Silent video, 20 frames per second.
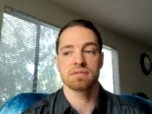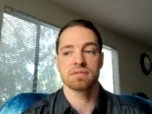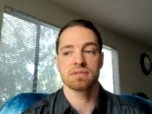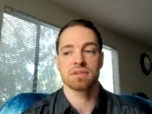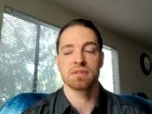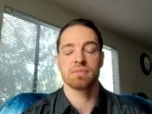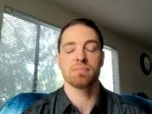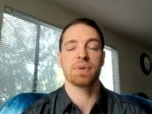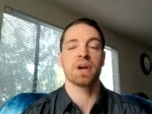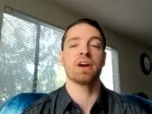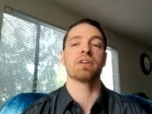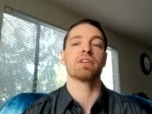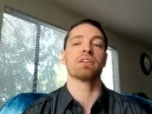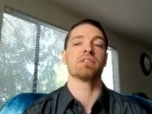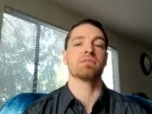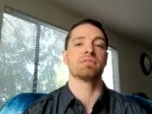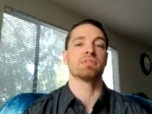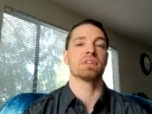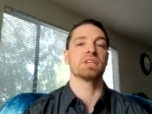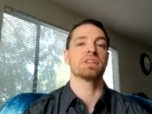
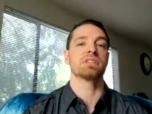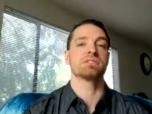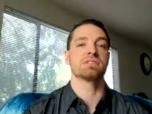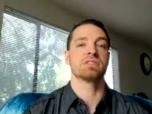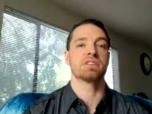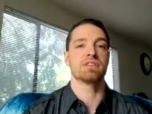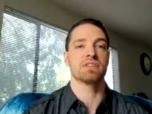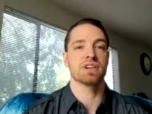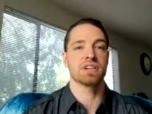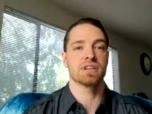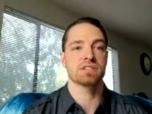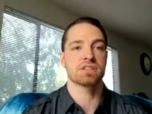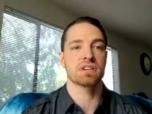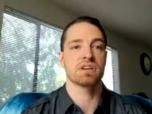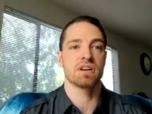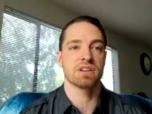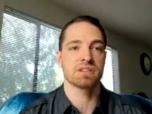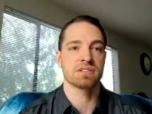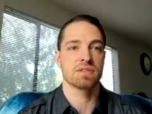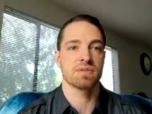comparatively serious
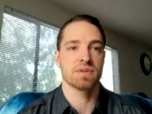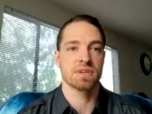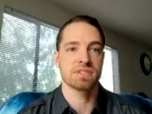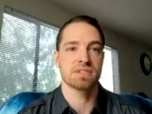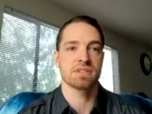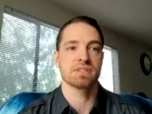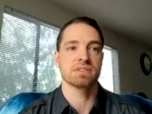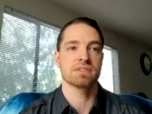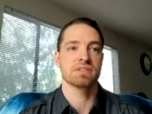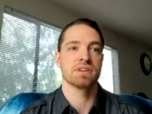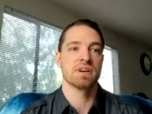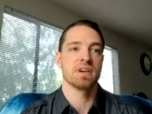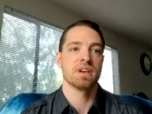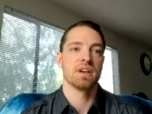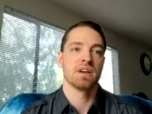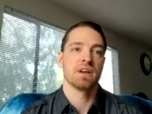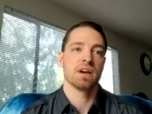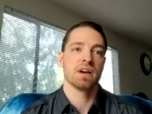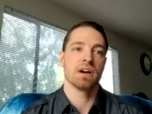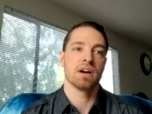consequences
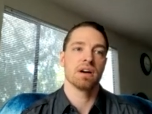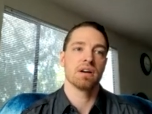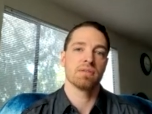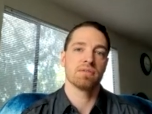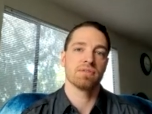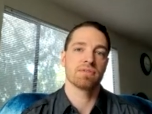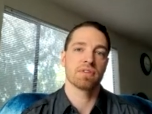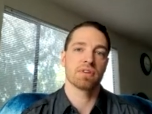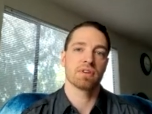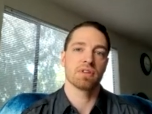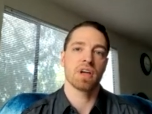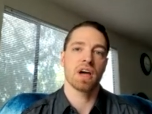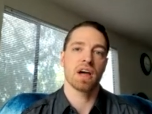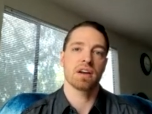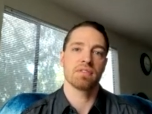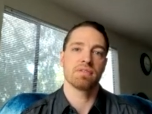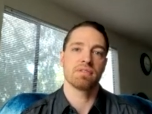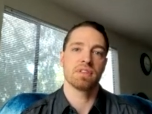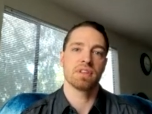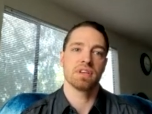uh, for a lot
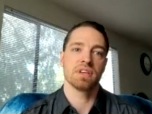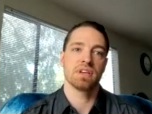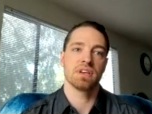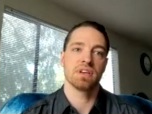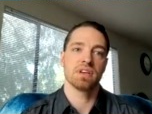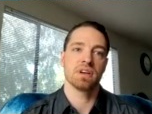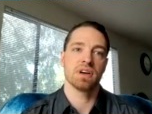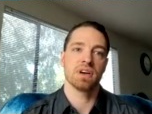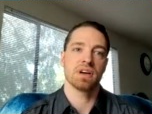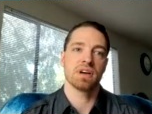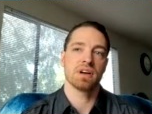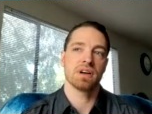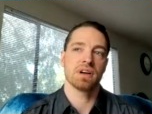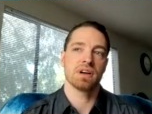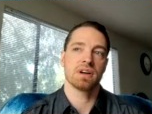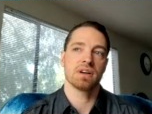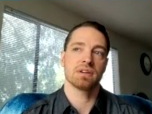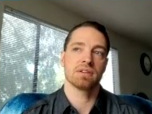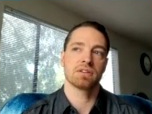of the uh,